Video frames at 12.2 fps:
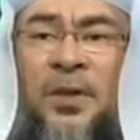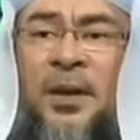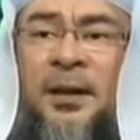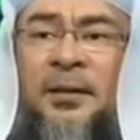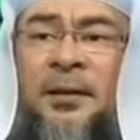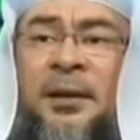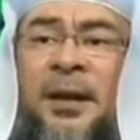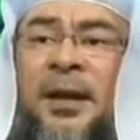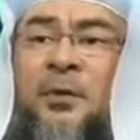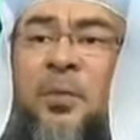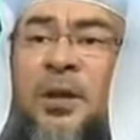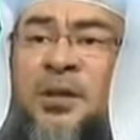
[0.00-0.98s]
whether
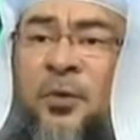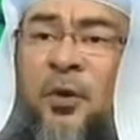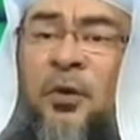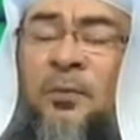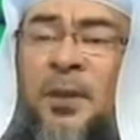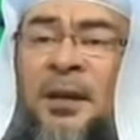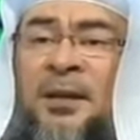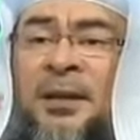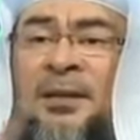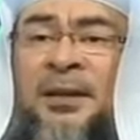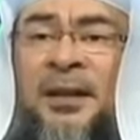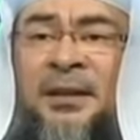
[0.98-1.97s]
it was four
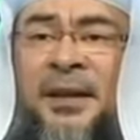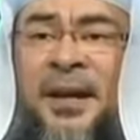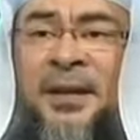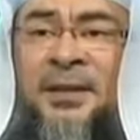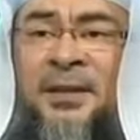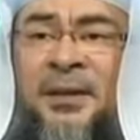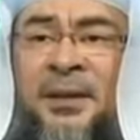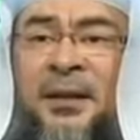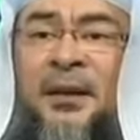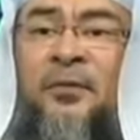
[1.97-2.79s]
months and 10 days.